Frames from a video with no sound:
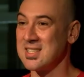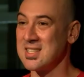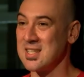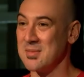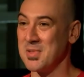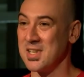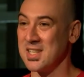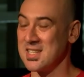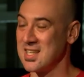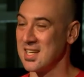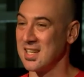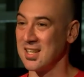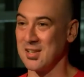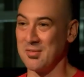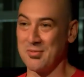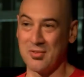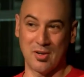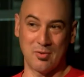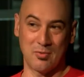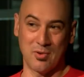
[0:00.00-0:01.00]
somebody sitting in the
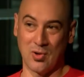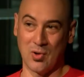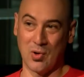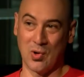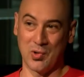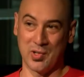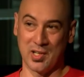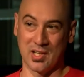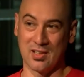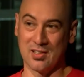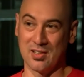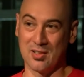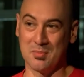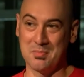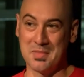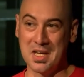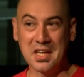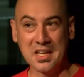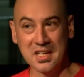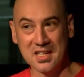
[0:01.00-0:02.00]
front row holding a little
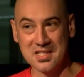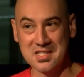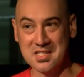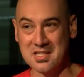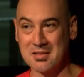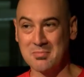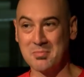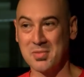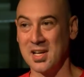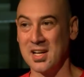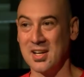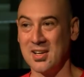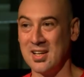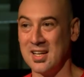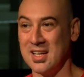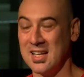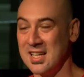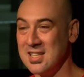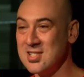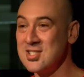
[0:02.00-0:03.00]
mini disc player,
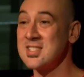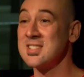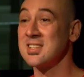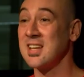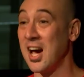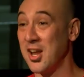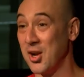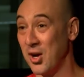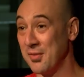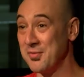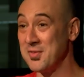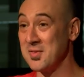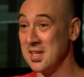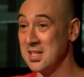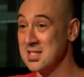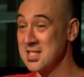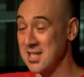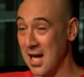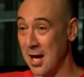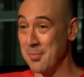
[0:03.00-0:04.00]
and he just got off. He
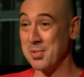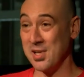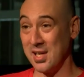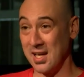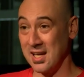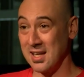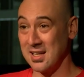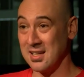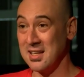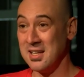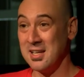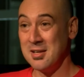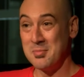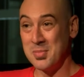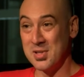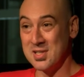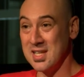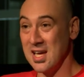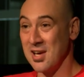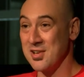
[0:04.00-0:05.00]
stopped playing,
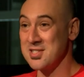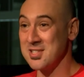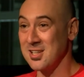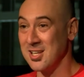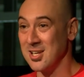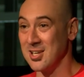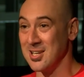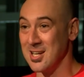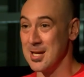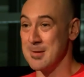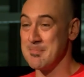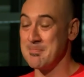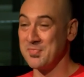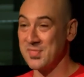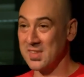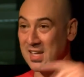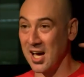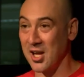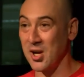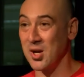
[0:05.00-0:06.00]
put down his
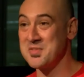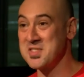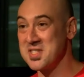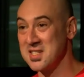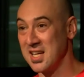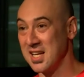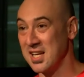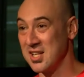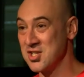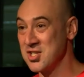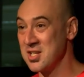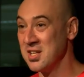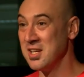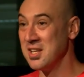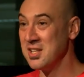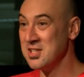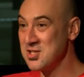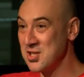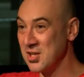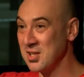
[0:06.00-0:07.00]
clarinet, got off stage,
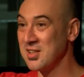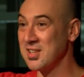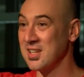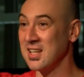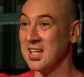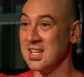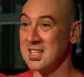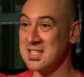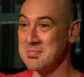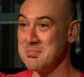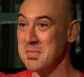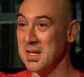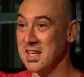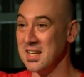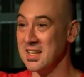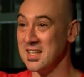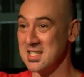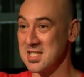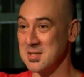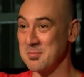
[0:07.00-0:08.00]
took the kid's mini
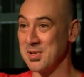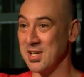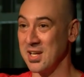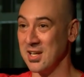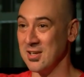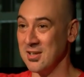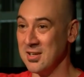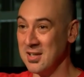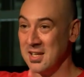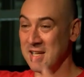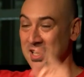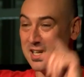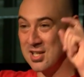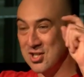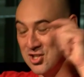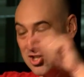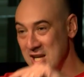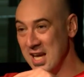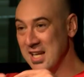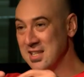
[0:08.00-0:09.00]
disc player,
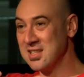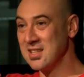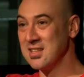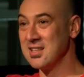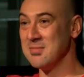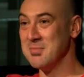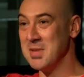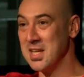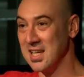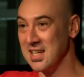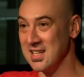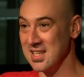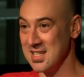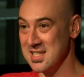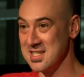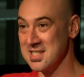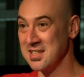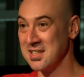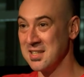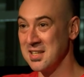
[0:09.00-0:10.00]
ejected the mini
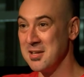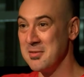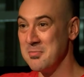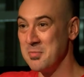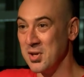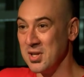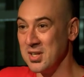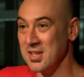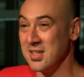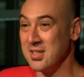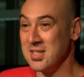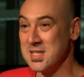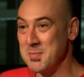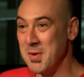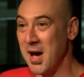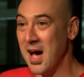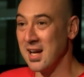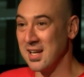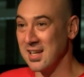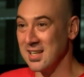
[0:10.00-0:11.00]
disc put it in his
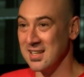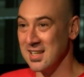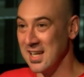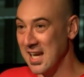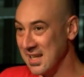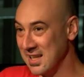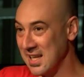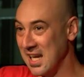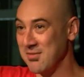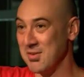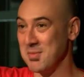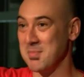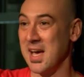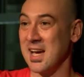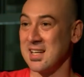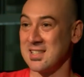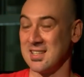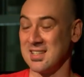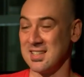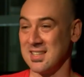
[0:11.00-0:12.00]
pocket, and gave it
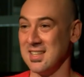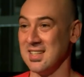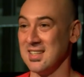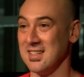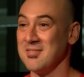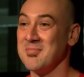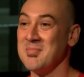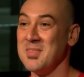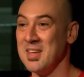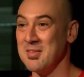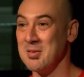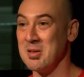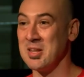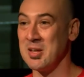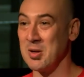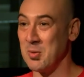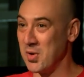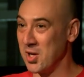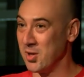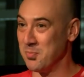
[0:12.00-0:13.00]
back to the kid. And
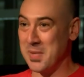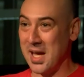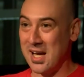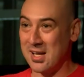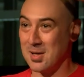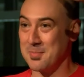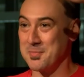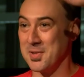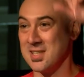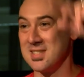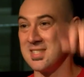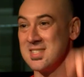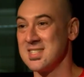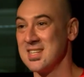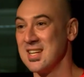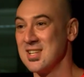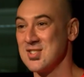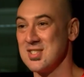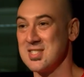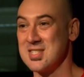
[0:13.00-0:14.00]
then went back up onto
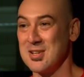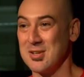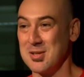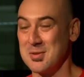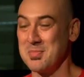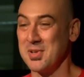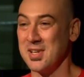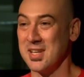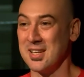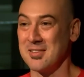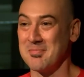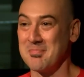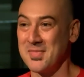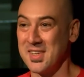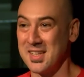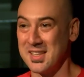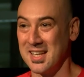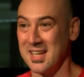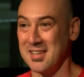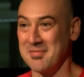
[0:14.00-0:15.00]
stage and started playing
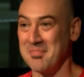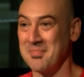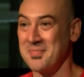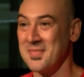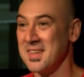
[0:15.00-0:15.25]
again.